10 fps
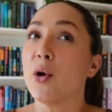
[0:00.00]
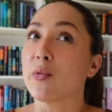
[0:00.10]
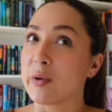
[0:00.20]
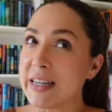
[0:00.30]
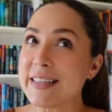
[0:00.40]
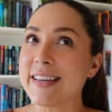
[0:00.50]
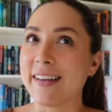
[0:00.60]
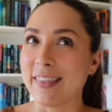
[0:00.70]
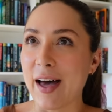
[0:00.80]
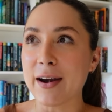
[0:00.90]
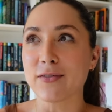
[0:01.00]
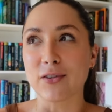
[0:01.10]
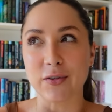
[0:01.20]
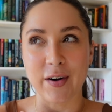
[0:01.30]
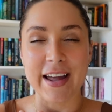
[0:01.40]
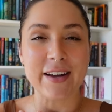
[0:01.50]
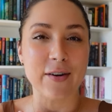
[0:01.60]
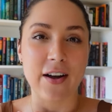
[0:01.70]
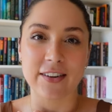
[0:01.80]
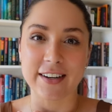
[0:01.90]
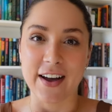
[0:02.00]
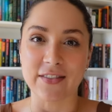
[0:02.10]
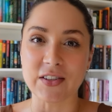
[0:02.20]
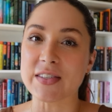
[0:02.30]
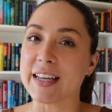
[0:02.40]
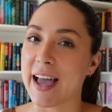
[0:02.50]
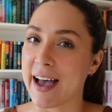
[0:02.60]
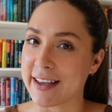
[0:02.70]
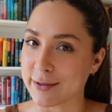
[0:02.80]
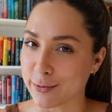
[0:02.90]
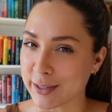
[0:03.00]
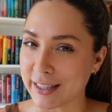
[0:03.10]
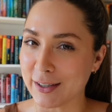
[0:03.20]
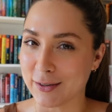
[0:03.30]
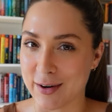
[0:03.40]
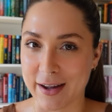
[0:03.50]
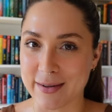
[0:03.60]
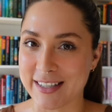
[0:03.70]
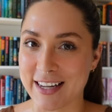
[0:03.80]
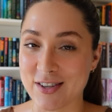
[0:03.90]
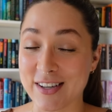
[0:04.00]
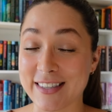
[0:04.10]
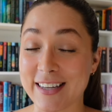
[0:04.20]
reads a lot of great graphic novels and has really good recommendations,